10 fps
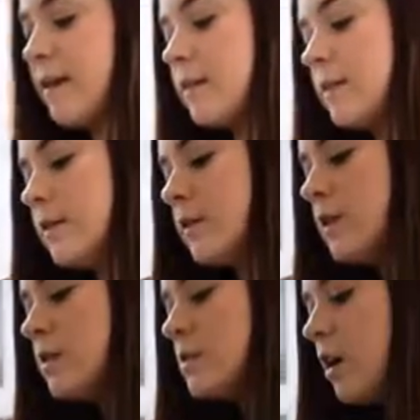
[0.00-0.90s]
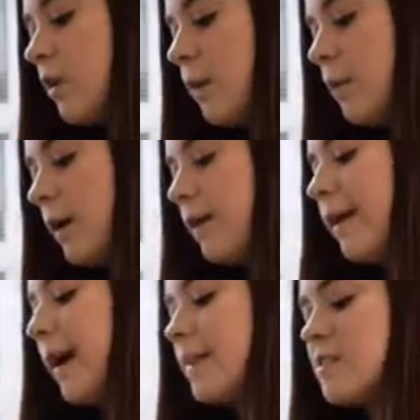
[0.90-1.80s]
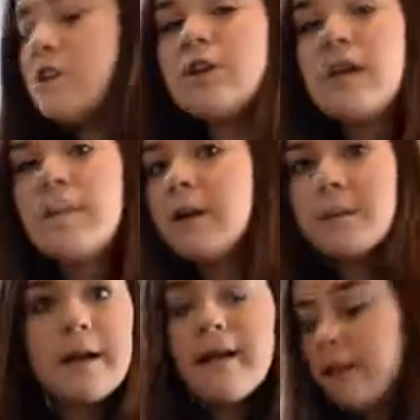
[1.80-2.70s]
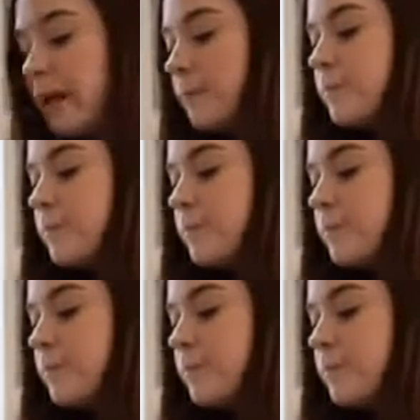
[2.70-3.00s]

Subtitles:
So we wanna like kind of stir them intermittently,